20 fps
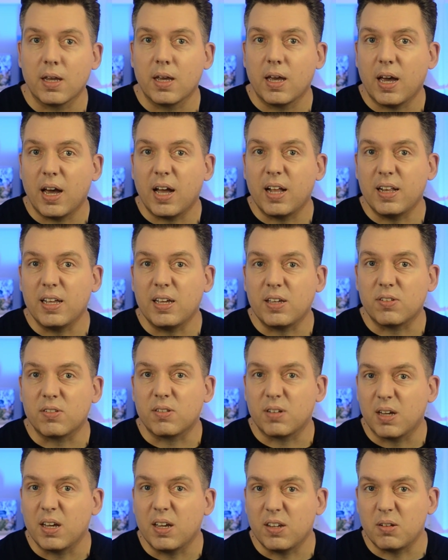At least
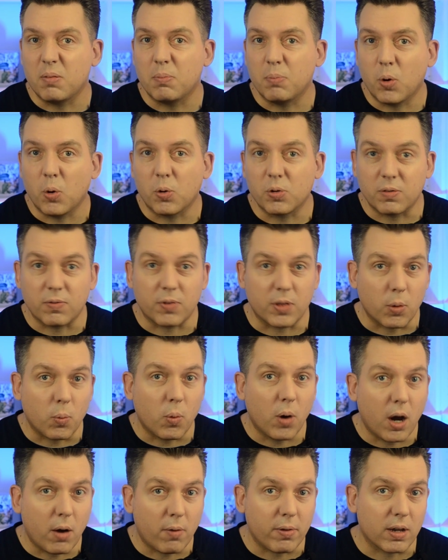it's important for the
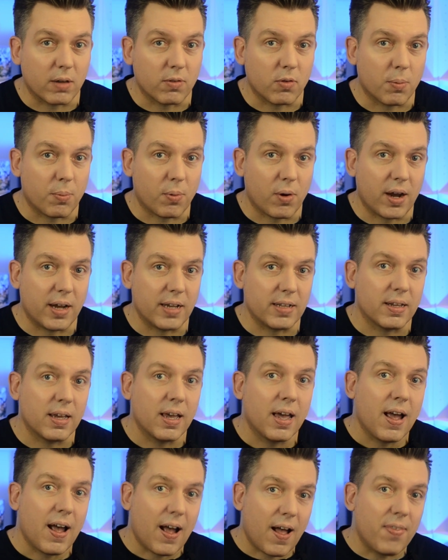wiring of your brain.
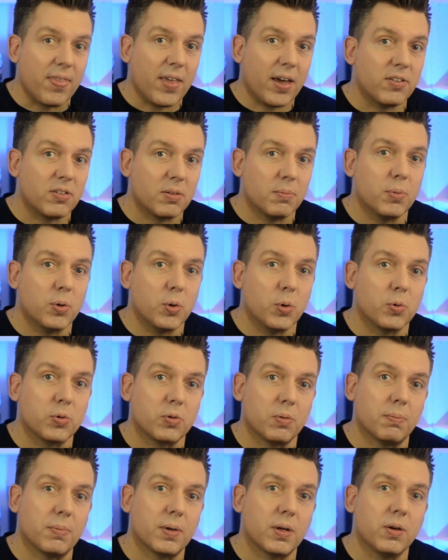And that's
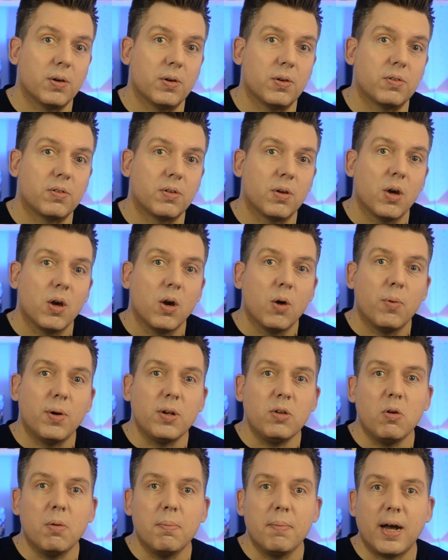important because when
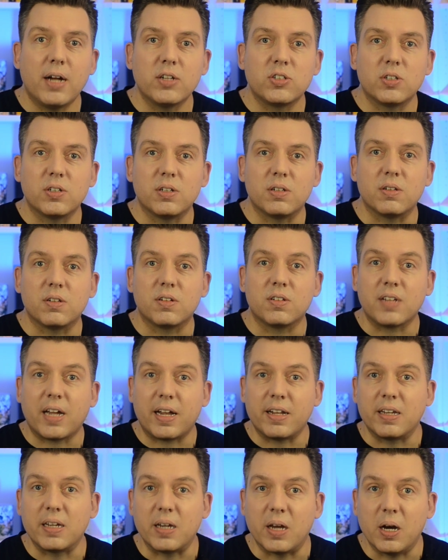you imagine
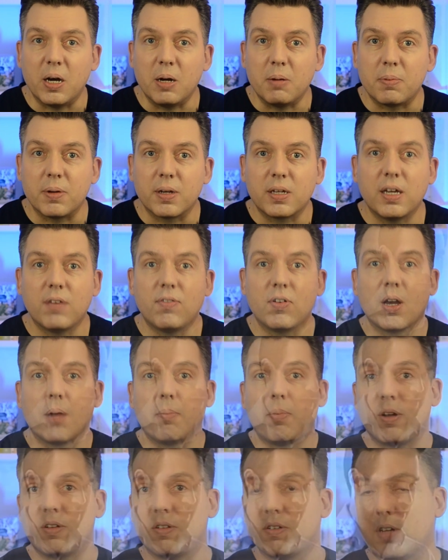standing up, giving a
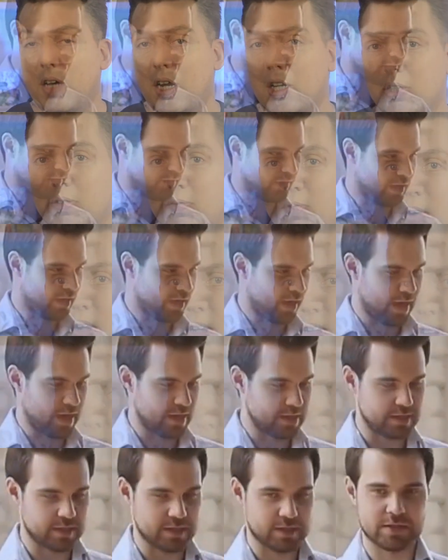presentation, for
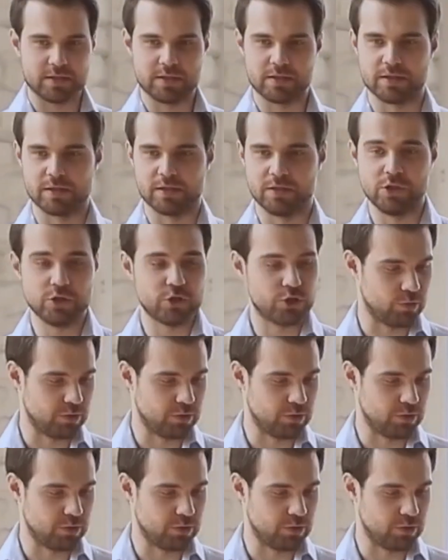example, talking